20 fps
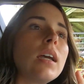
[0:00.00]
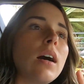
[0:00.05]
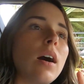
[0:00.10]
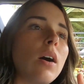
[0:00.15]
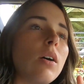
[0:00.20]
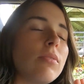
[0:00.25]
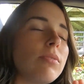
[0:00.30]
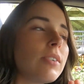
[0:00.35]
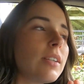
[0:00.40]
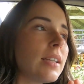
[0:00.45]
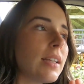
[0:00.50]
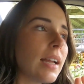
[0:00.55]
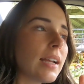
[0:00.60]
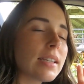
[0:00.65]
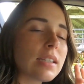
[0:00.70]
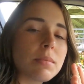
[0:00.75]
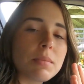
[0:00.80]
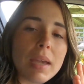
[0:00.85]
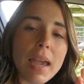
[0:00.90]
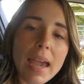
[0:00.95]
hopefully
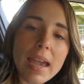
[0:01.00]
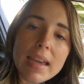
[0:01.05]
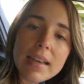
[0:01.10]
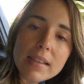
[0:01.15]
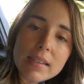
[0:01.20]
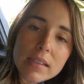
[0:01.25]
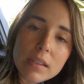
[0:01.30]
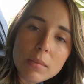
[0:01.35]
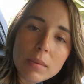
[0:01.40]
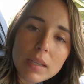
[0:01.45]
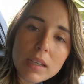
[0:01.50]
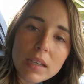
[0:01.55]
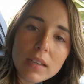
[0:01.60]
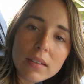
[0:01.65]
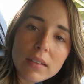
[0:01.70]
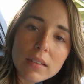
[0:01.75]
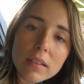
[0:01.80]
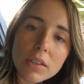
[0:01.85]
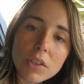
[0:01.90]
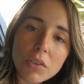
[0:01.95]
like some cakes to be
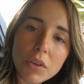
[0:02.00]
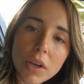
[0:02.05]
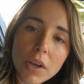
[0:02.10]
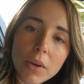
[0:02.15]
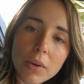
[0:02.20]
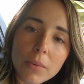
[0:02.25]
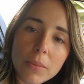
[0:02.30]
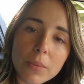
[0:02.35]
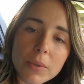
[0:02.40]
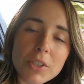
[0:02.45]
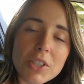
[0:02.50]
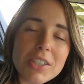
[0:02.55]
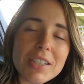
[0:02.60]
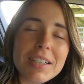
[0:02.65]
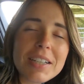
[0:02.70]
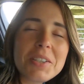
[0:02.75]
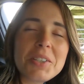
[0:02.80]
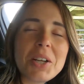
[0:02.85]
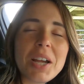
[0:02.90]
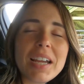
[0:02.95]
eaten, you know. We're just
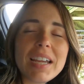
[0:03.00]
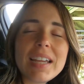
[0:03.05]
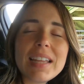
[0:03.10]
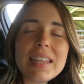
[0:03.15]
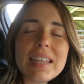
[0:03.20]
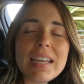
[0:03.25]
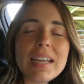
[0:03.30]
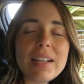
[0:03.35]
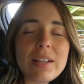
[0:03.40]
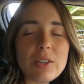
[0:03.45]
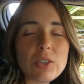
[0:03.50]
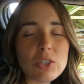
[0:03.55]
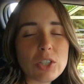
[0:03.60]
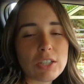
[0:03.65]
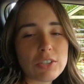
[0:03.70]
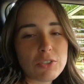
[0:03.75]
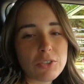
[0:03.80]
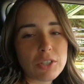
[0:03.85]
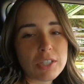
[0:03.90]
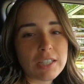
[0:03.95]
gonna try and get the English
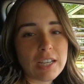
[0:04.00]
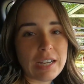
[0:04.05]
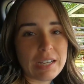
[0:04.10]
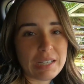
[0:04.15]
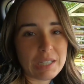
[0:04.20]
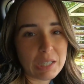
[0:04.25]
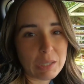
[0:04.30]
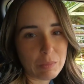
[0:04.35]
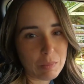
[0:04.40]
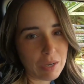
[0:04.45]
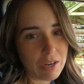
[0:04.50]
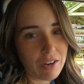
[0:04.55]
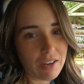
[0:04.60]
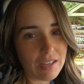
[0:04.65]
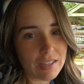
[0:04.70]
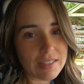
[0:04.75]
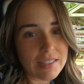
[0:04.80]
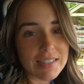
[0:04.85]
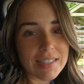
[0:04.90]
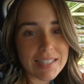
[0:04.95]
countryside
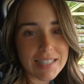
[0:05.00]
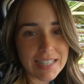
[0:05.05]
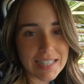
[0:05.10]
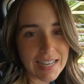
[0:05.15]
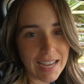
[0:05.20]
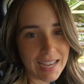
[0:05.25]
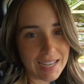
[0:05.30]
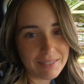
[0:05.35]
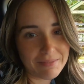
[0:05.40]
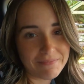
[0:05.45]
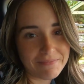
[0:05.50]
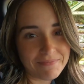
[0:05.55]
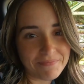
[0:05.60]
experience today.